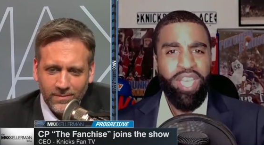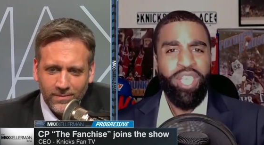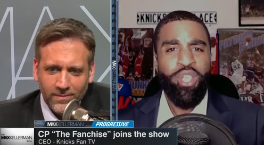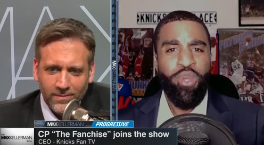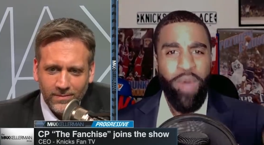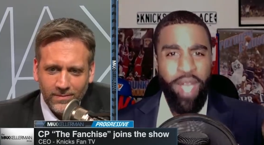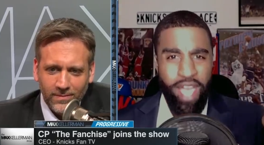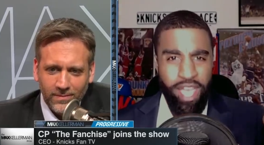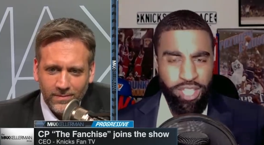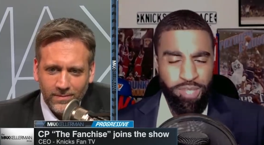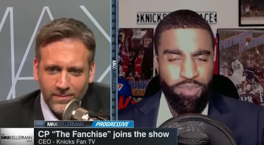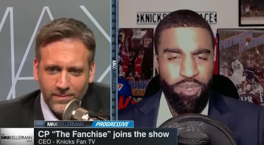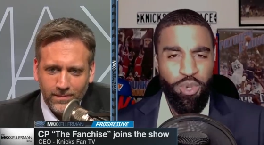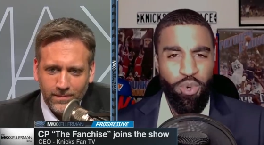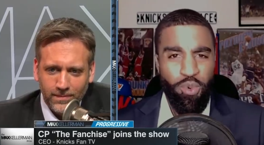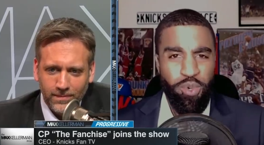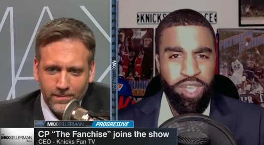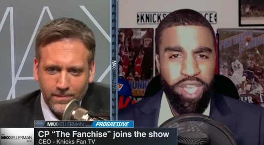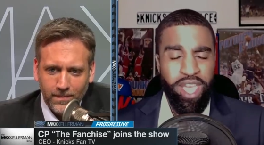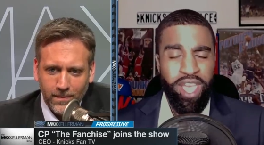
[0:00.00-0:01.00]
Speaker 1: You asked me
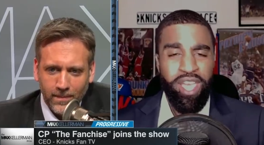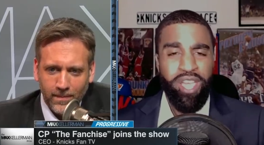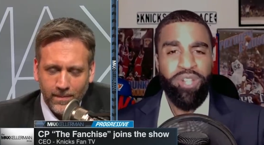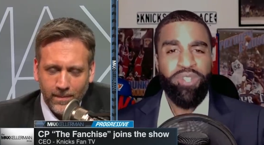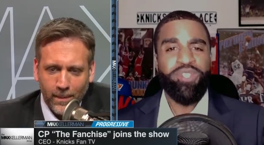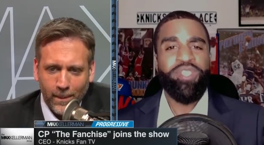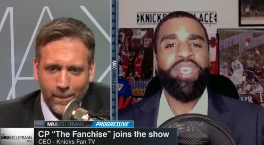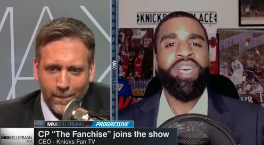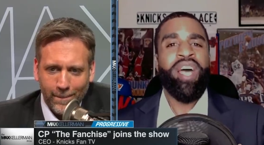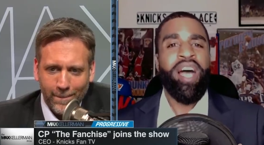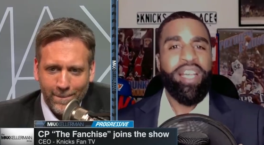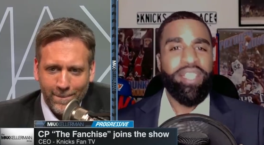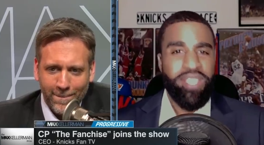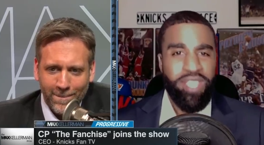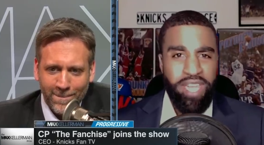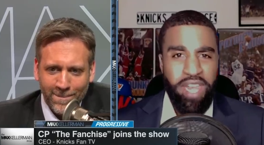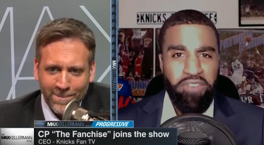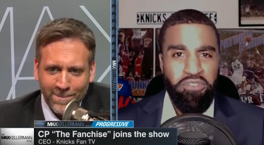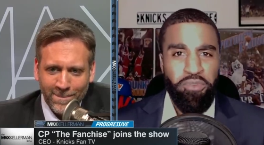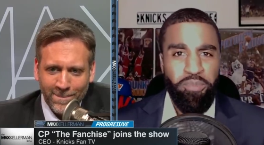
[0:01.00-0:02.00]
who cares. I
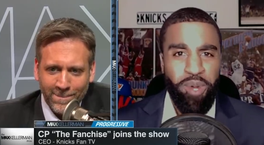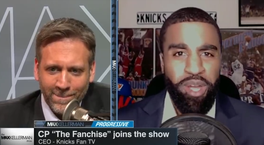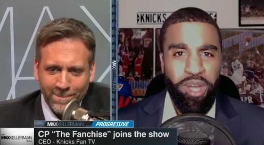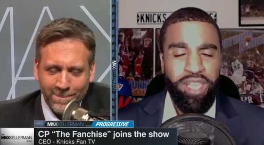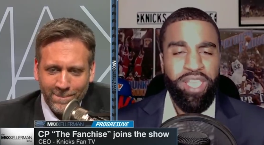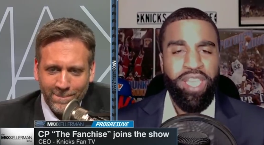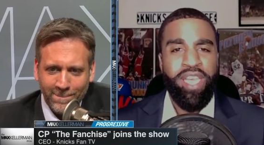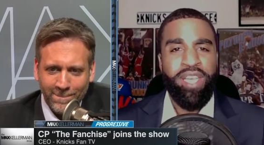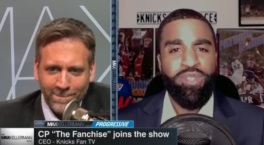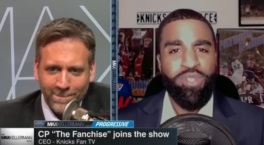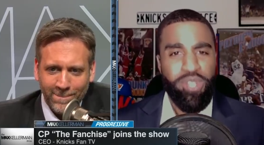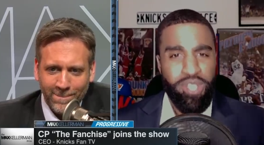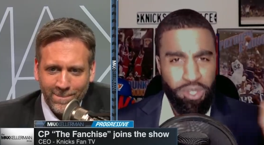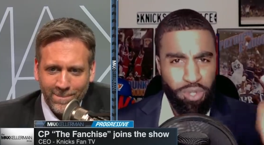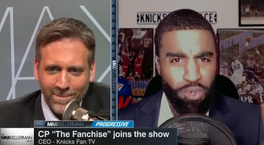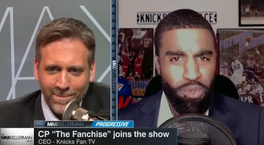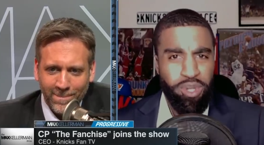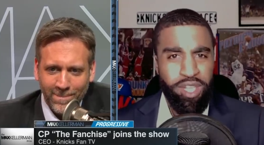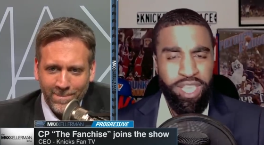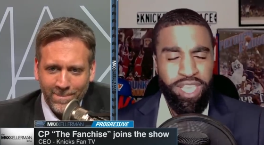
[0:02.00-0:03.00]
said everybody cares,
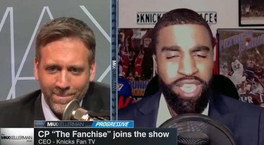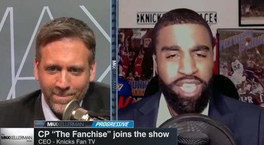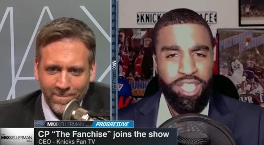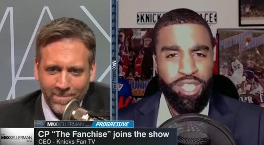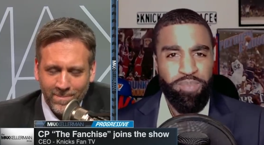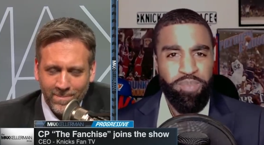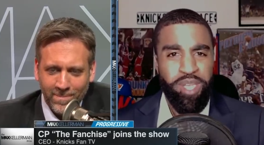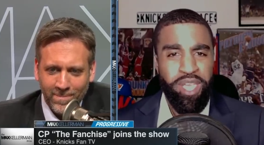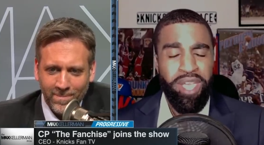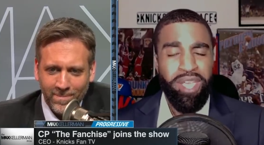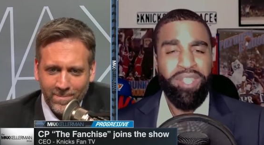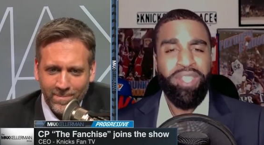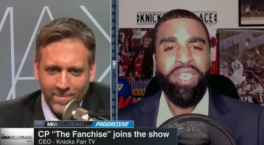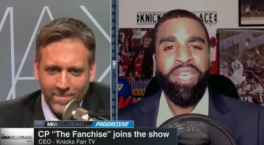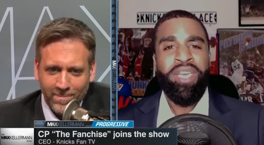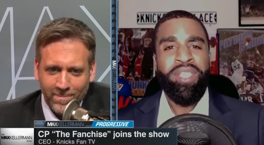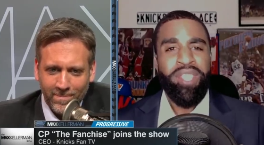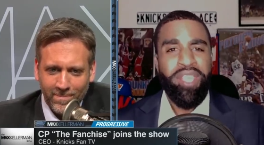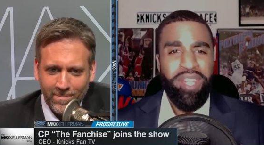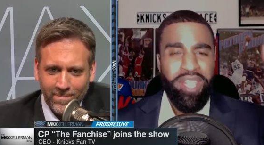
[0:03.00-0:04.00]
including mm. ESPN.
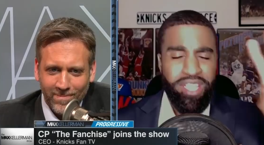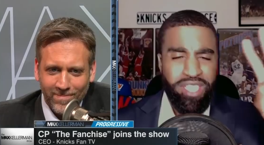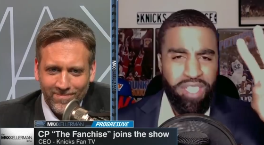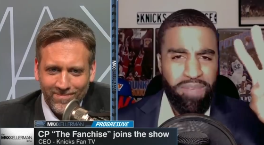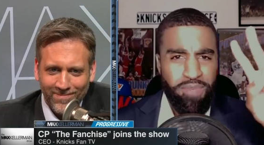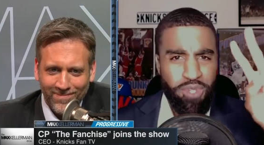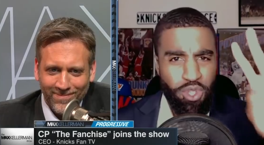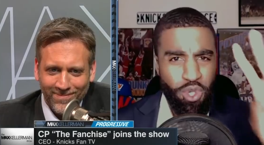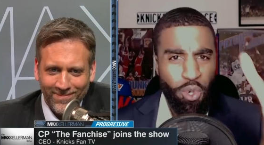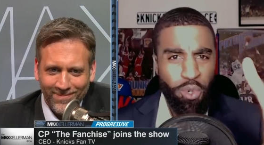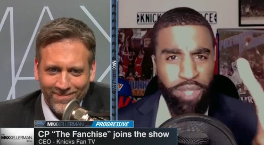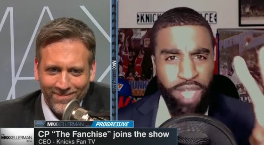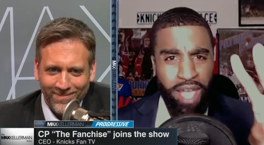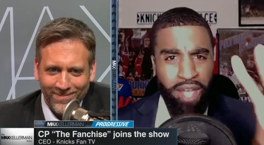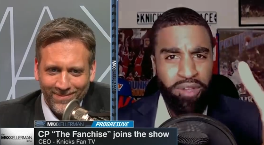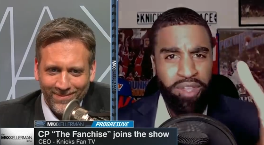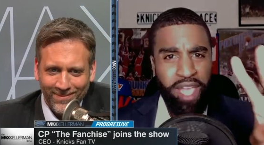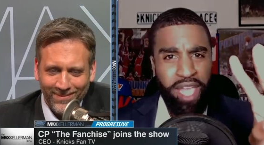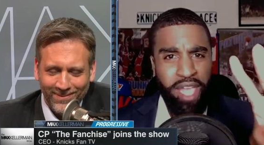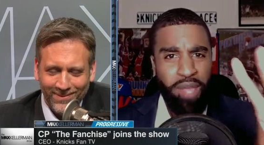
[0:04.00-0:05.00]
The Knicks have sold
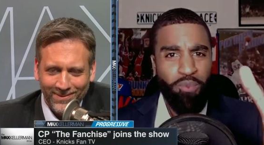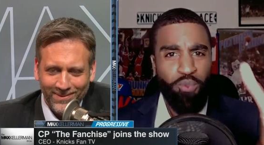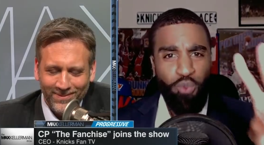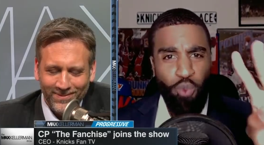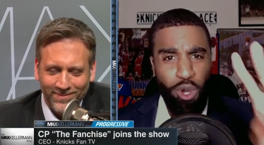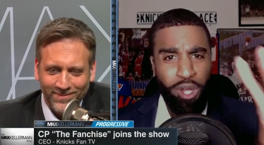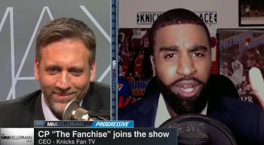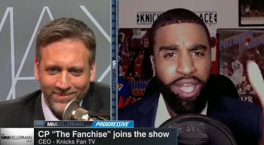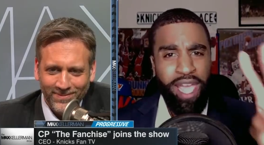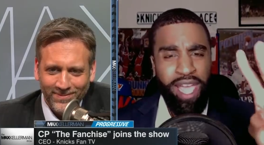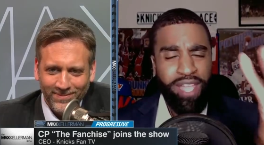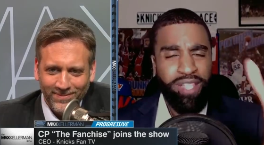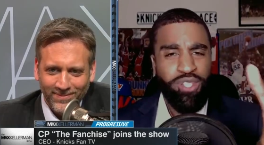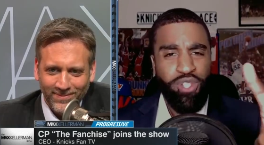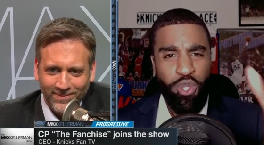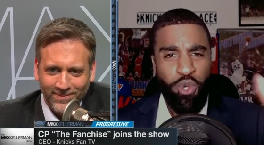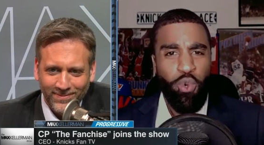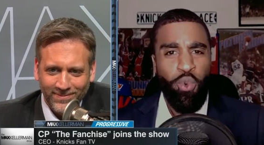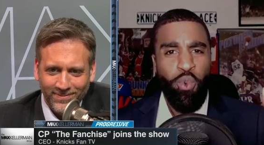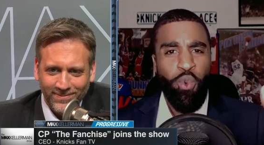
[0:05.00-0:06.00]
out game one and
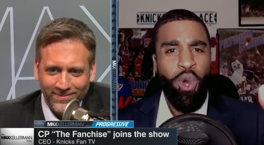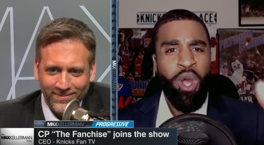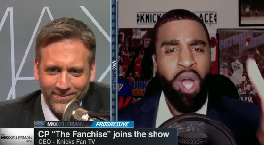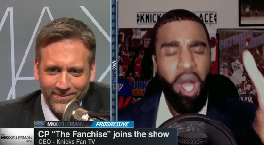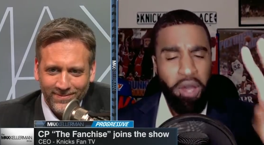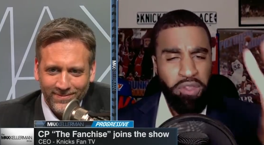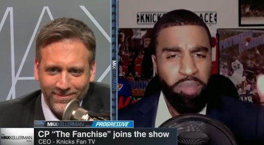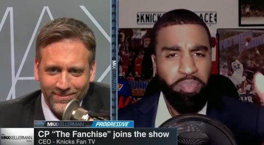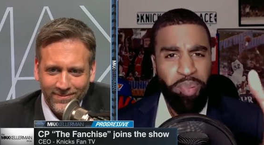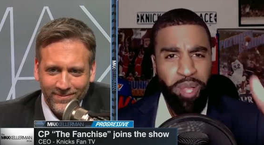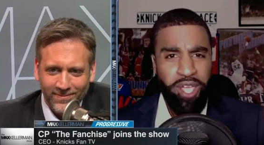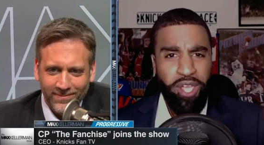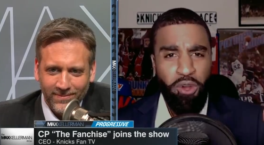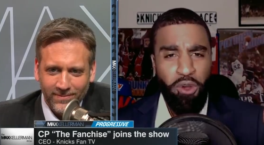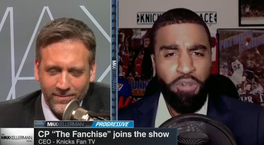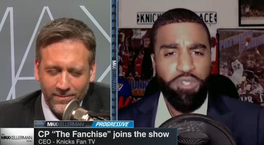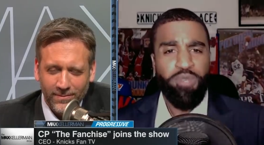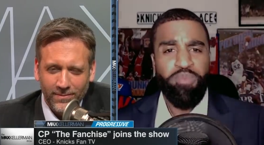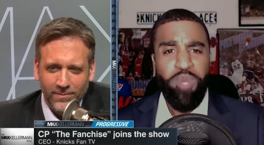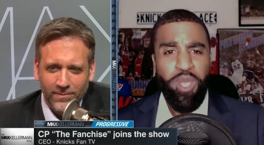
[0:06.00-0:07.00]
two of the hmm.
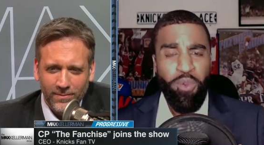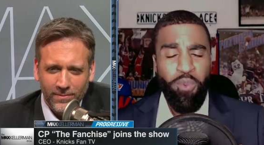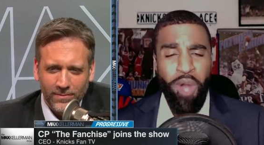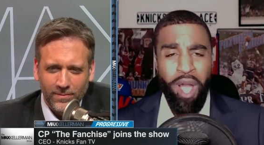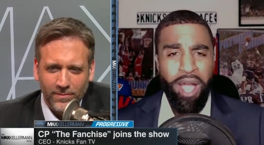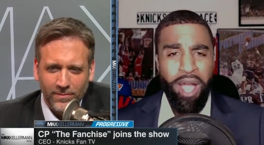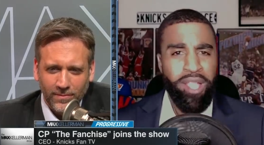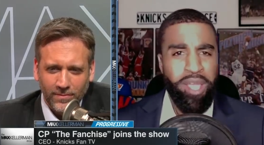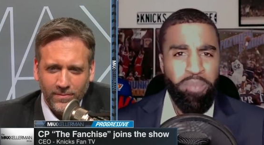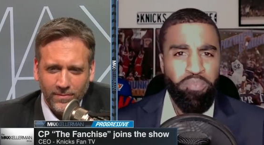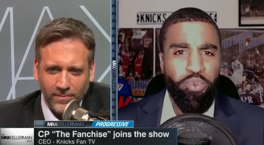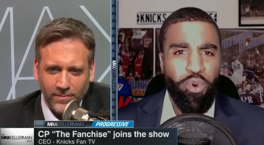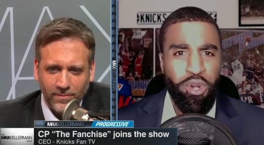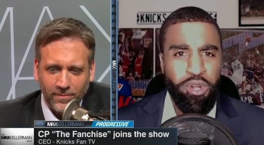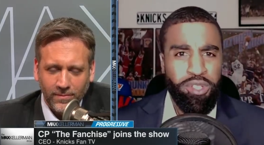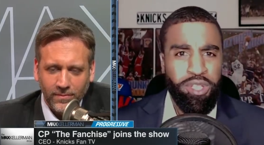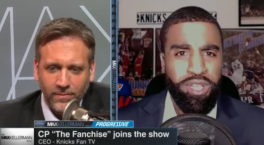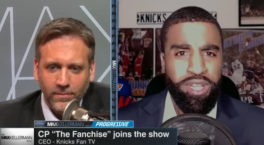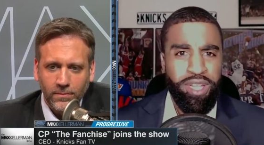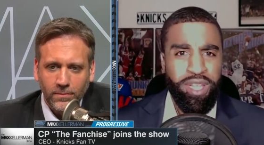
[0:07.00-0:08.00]
playoffs. Meanwhile, in
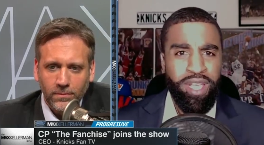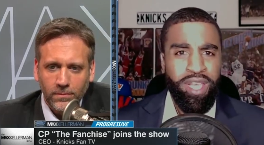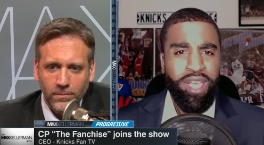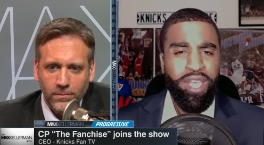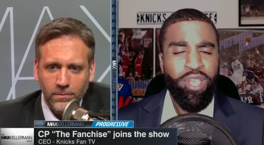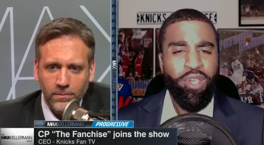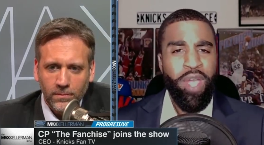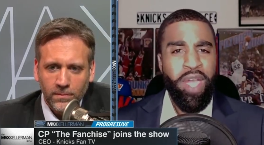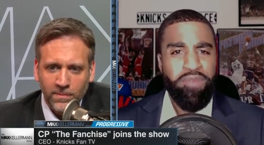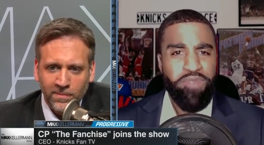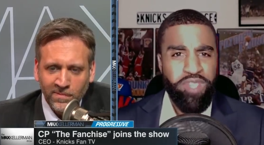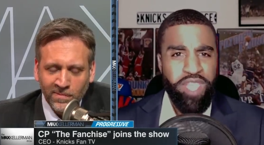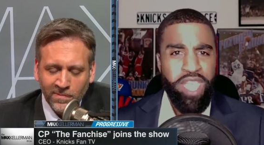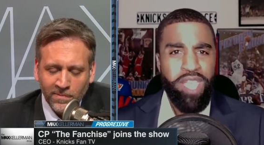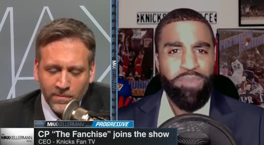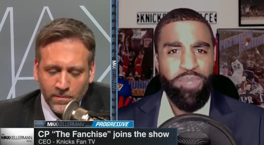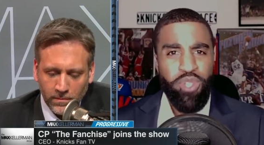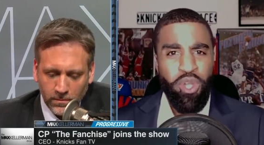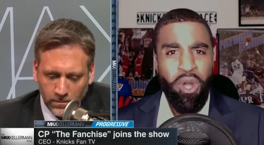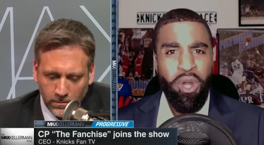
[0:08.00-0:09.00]
Brooklyn, you have
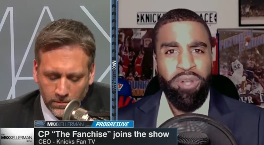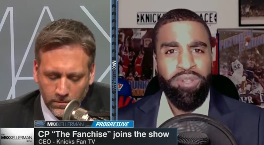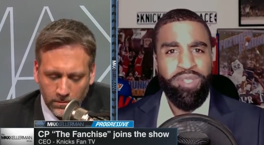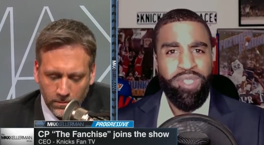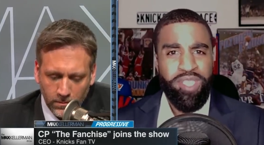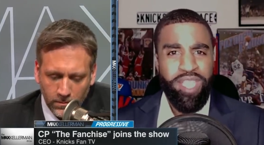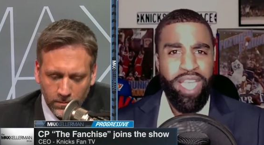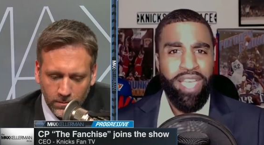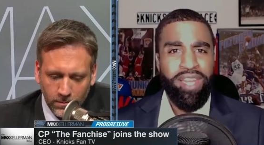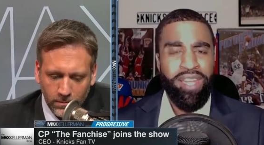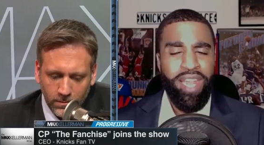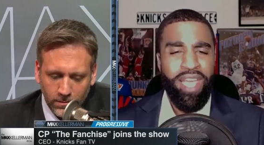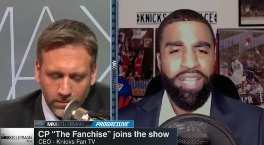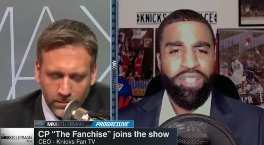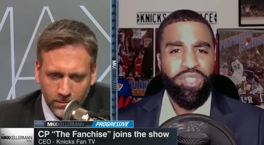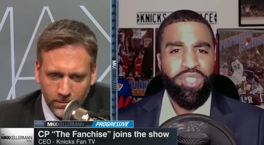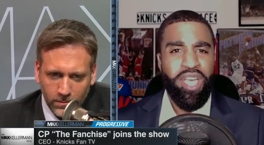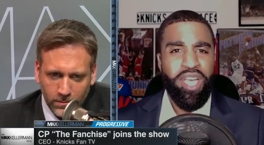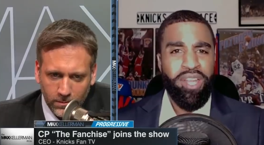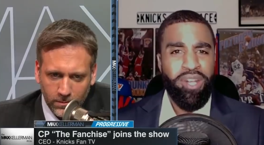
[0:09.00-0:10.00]
James Harden standing
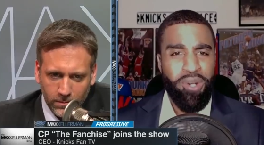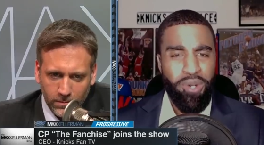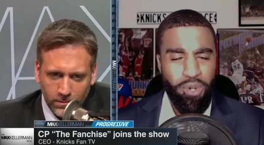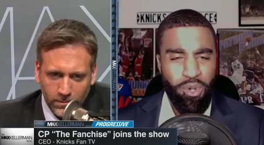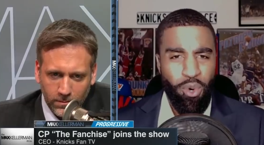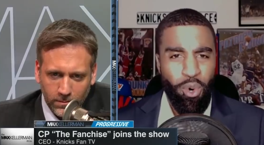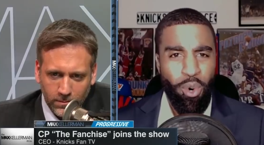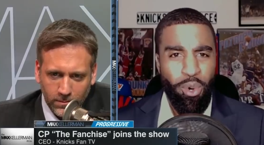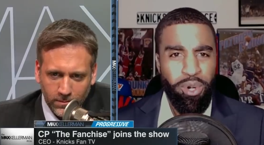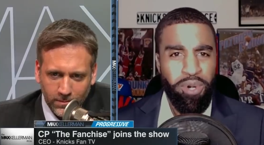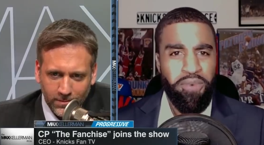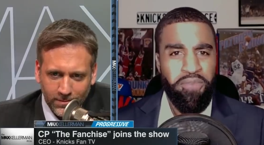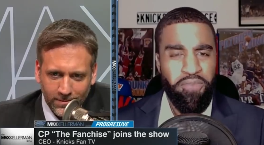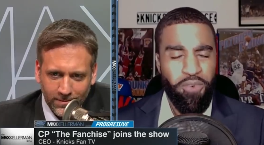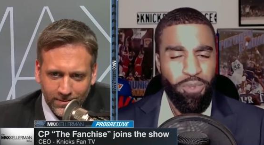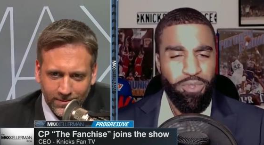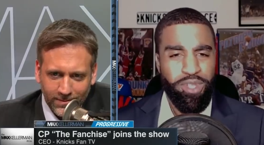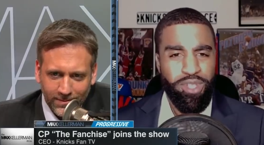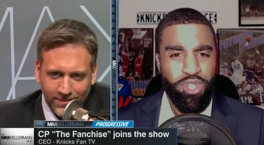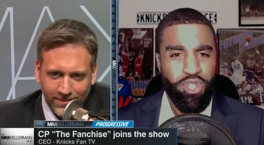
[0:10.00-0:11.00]
outside on a corner on
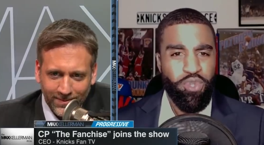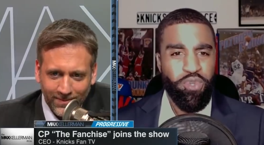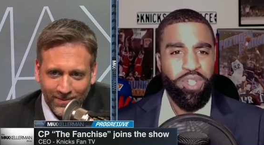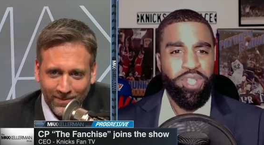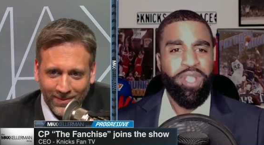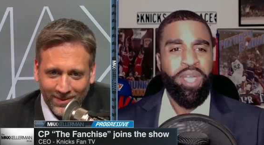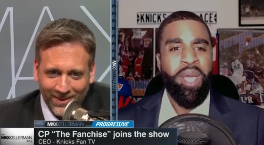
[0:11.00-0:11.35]
Fulton Street